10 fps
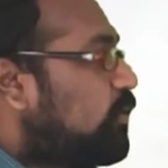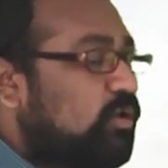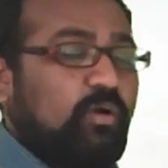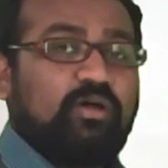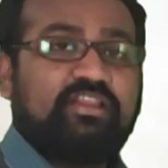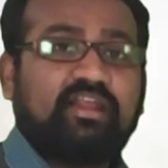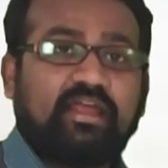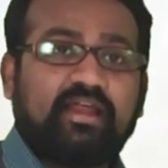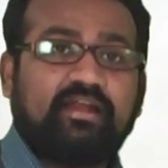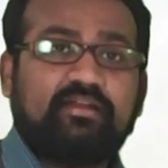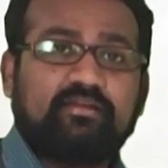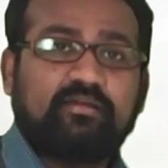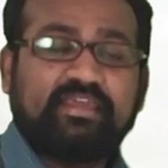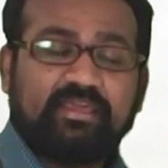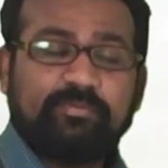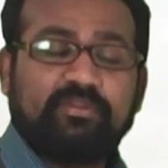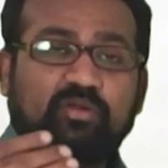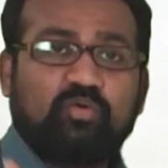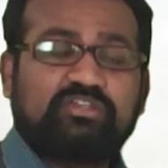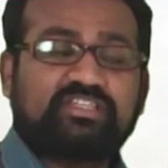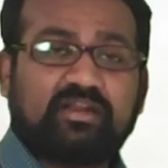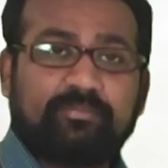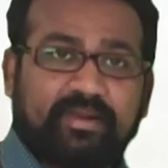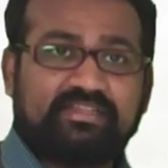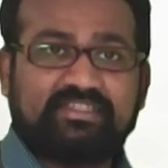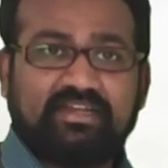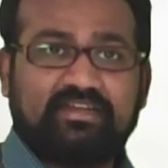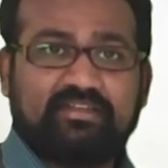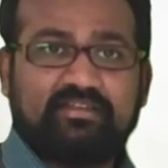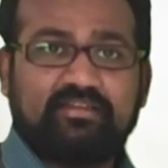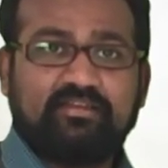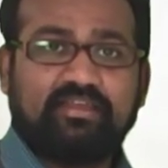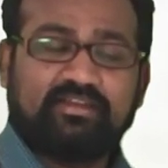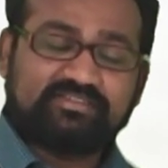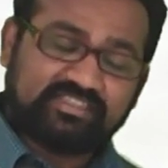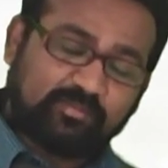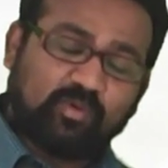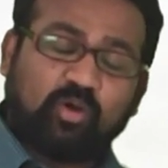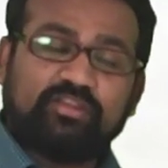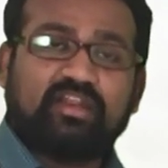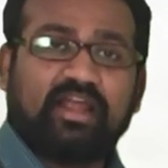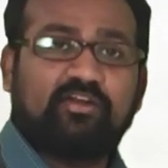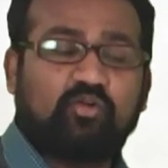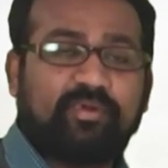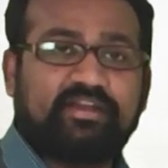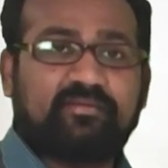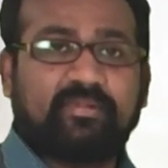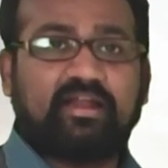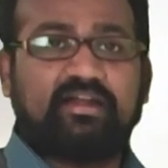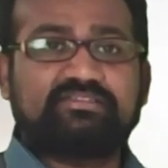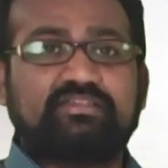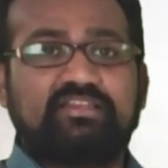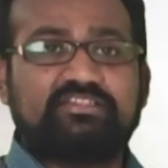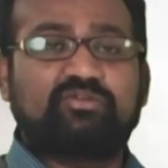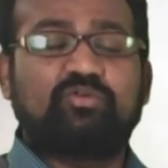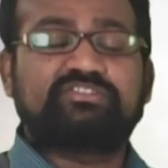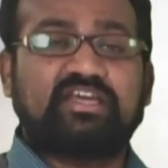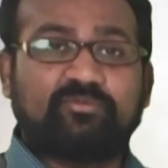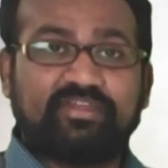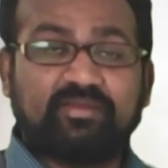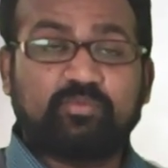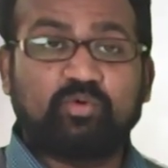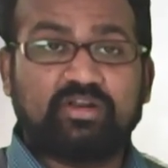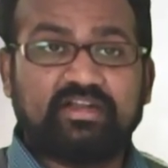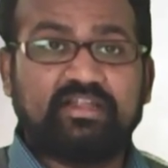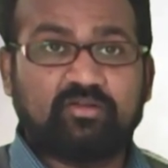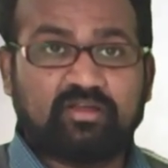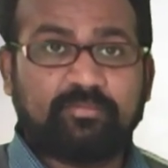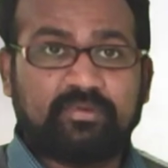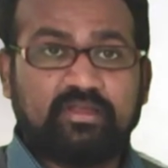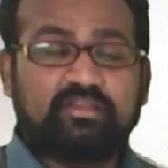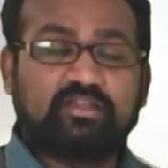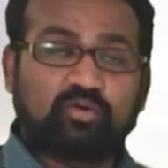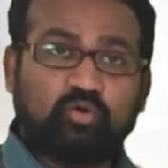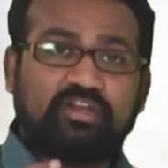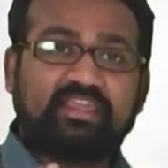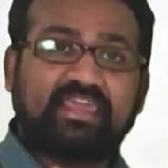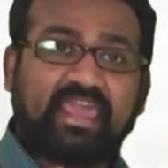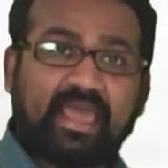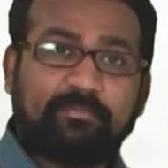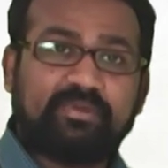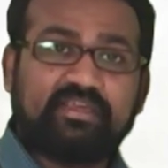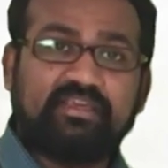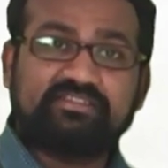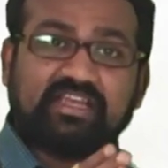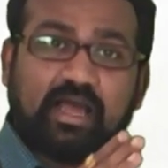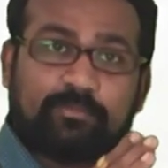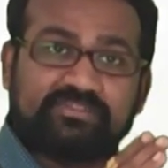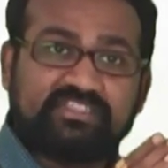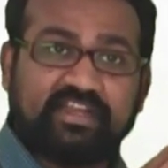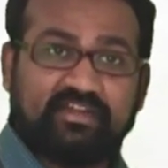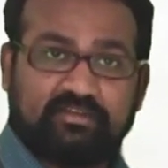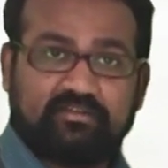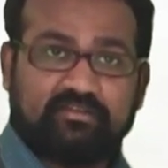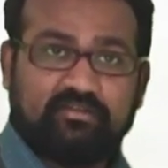On other hand, if the roots are present in some other hydrophytic plants, these roots are very poorly developed. The root cap is absent.